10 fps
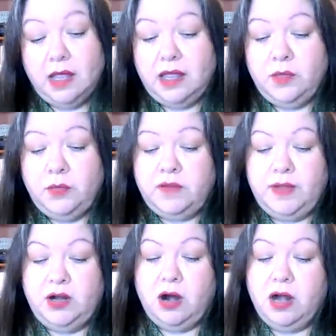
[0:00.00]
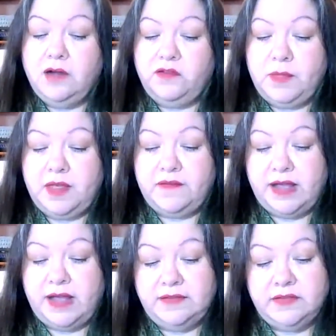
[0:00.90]
It would have been hard for me if I
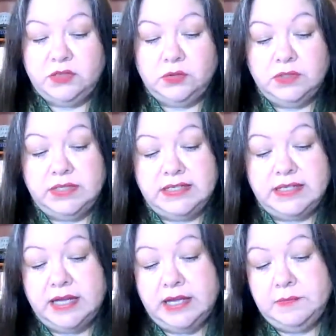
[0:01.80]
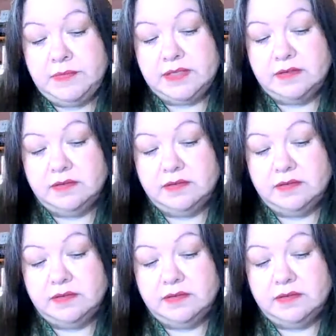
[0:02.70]
lived in olden times.